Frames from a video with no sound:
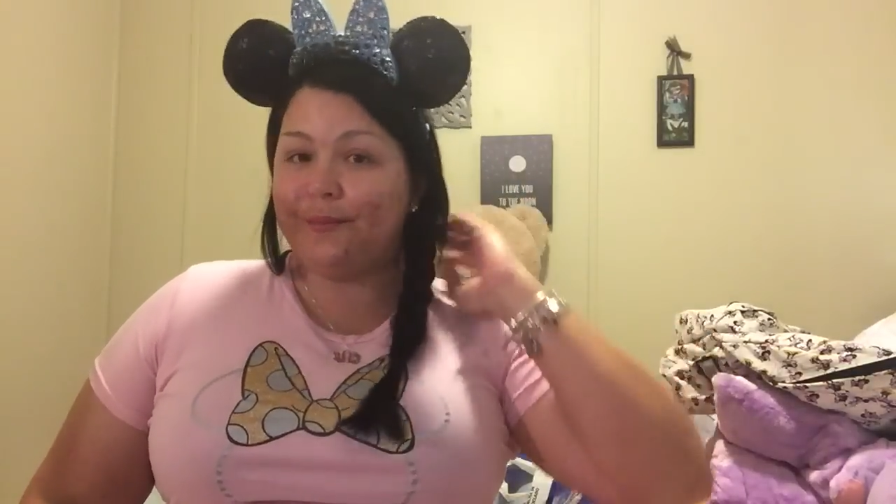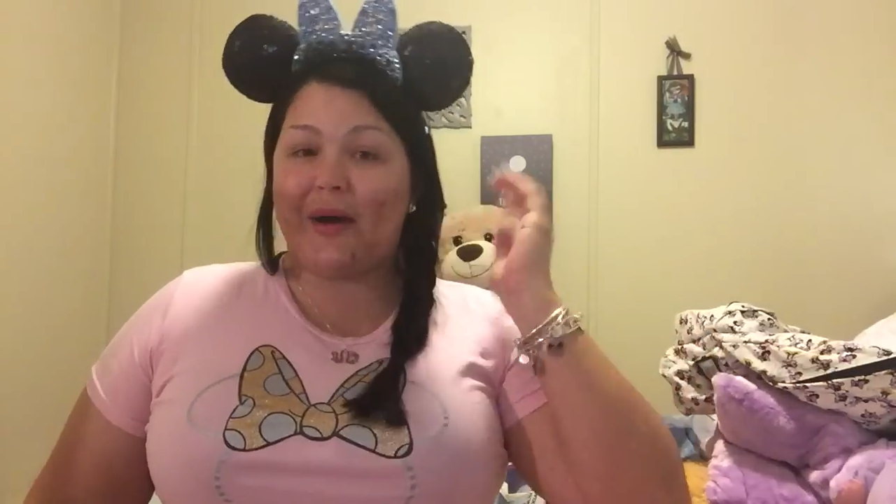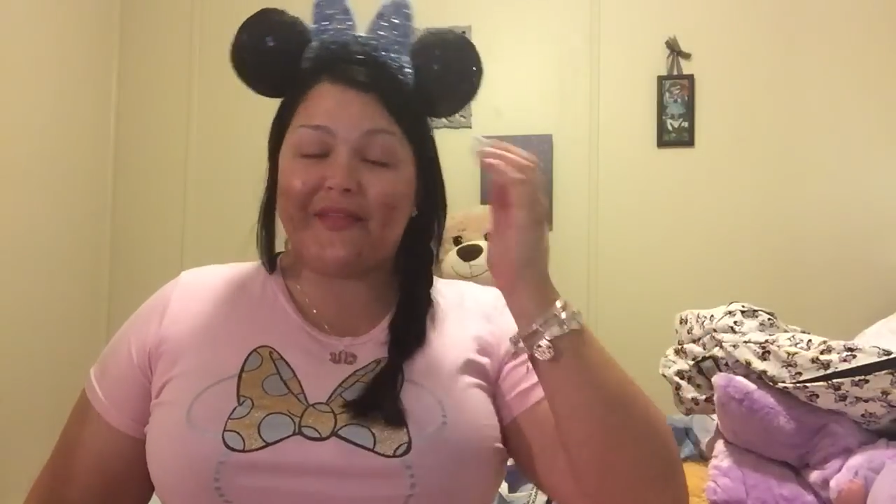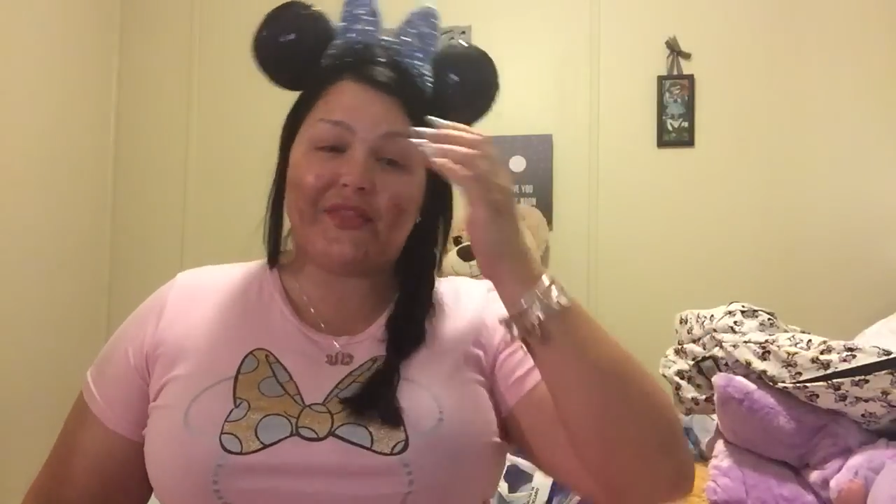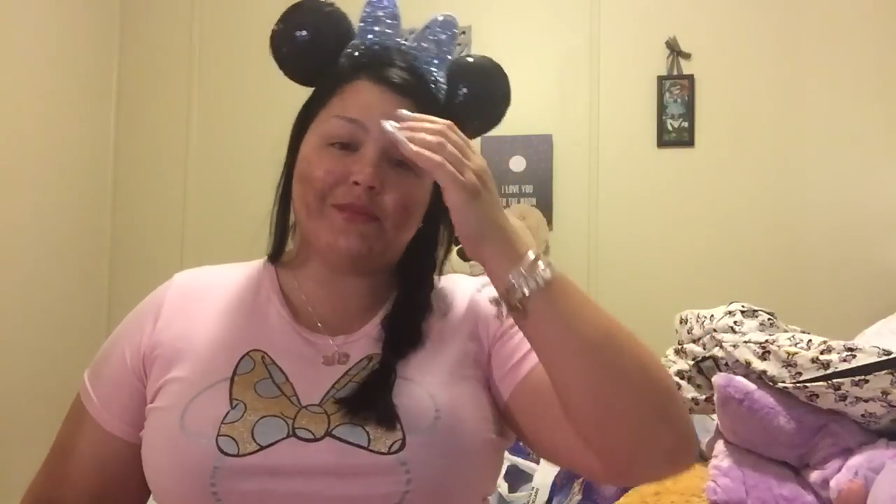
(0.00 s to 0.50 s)

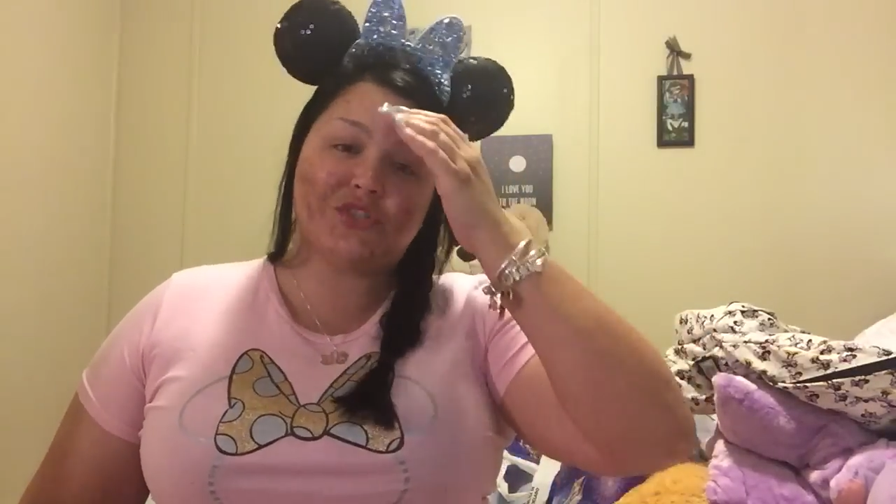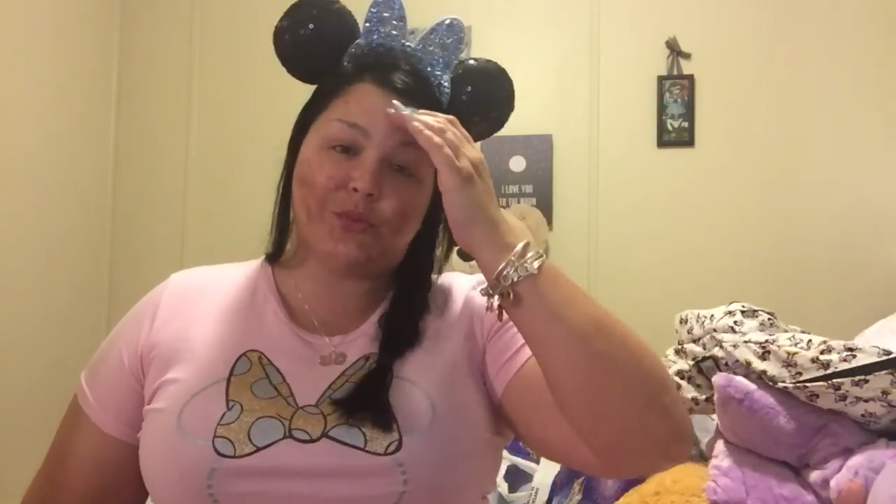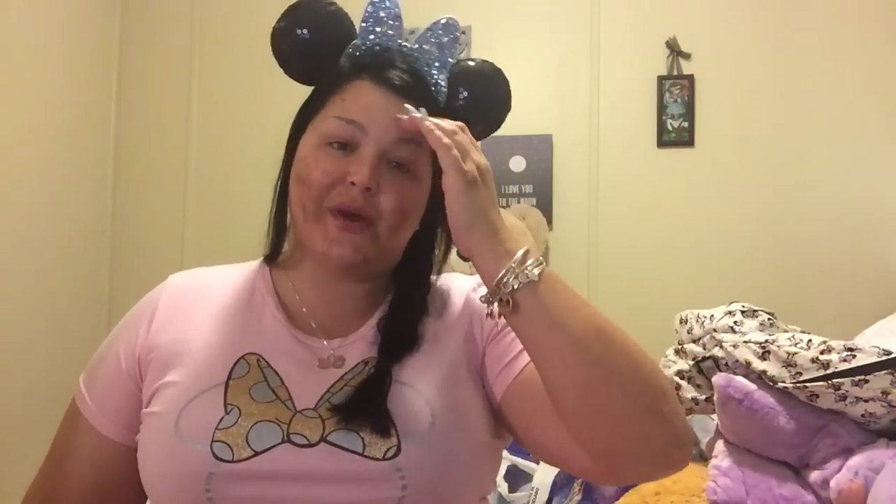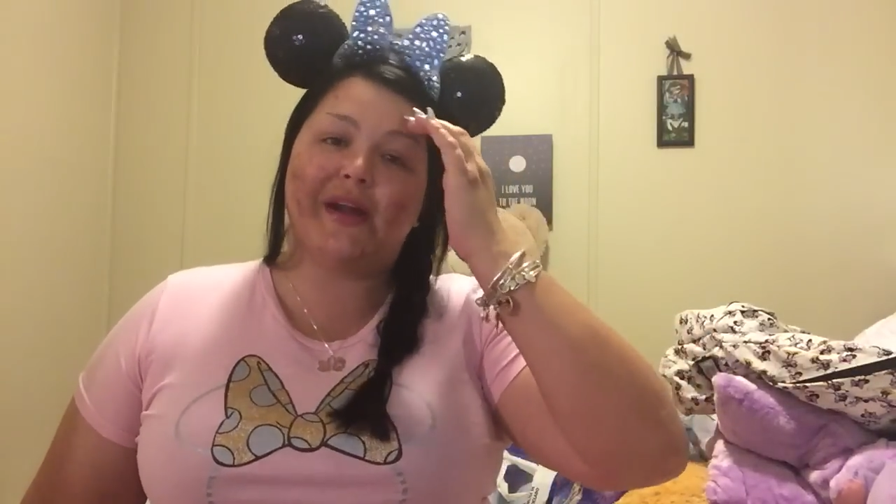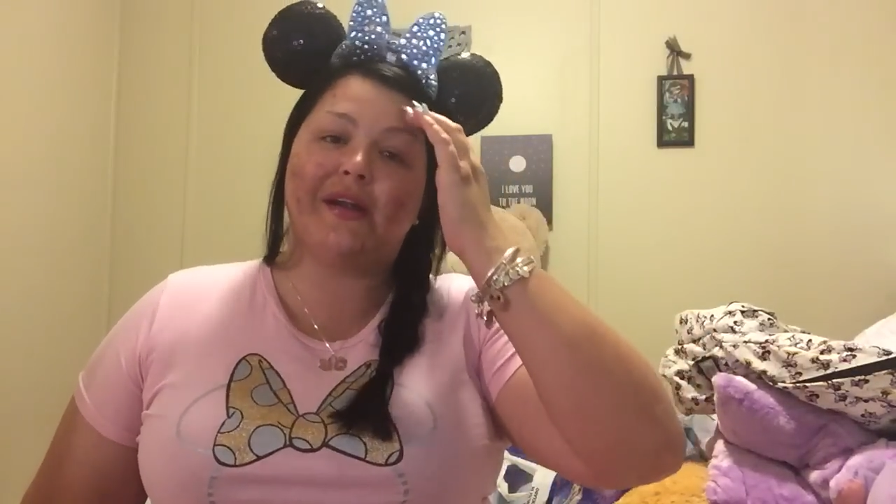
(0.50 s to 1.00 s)
bought them to
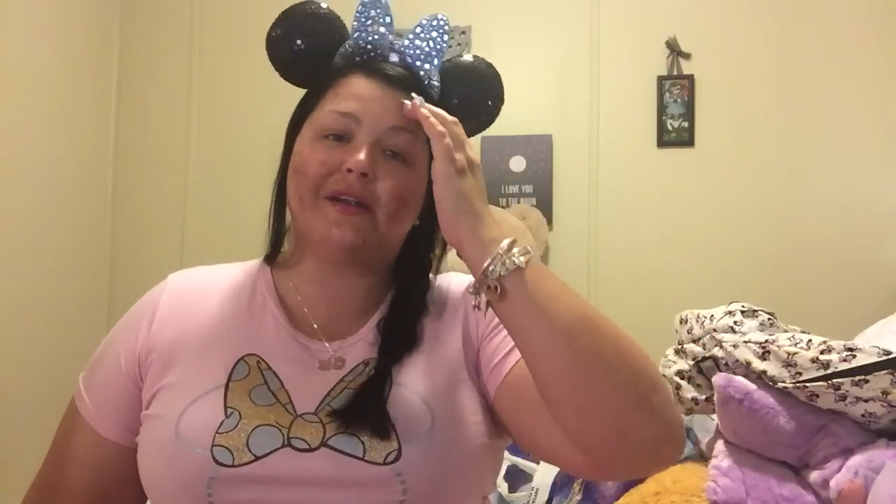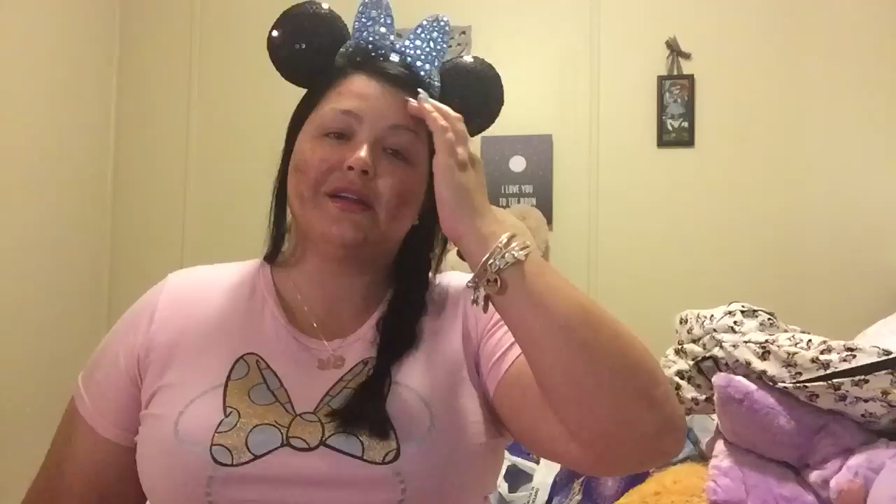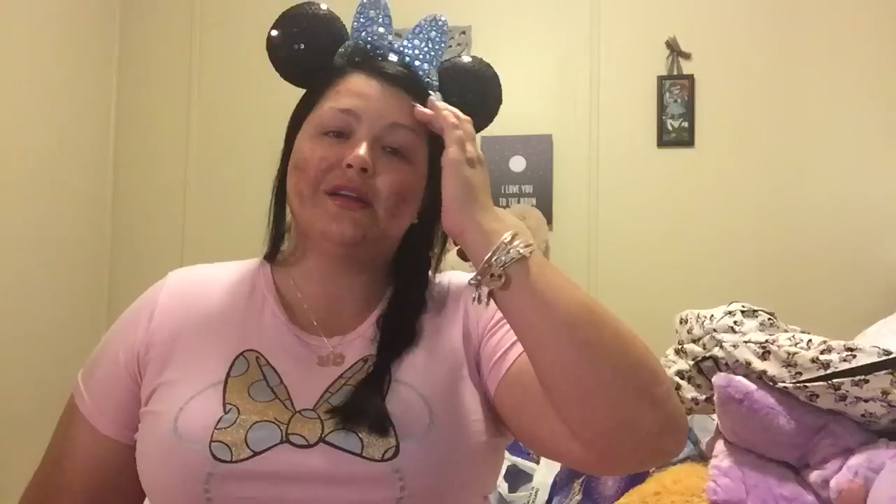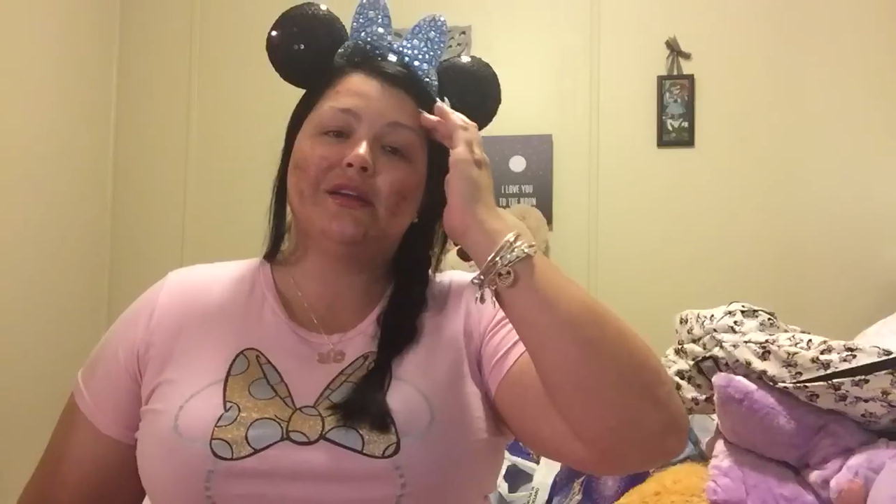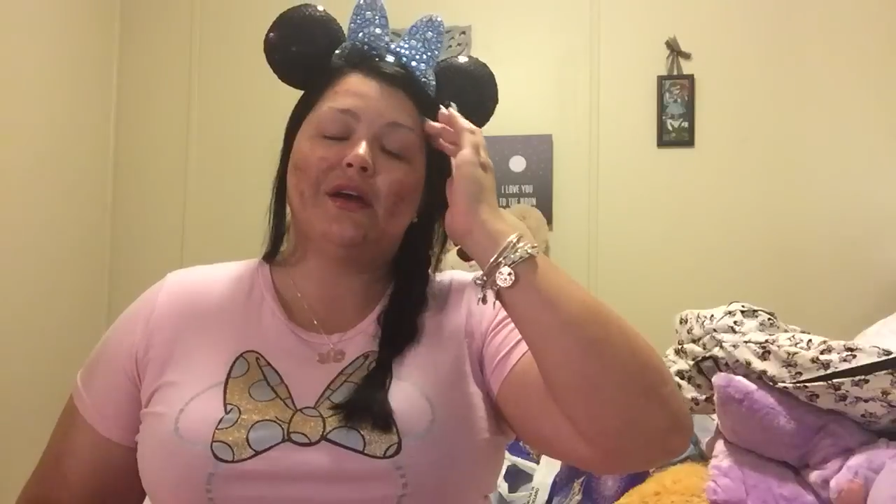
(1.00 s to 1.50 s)
wear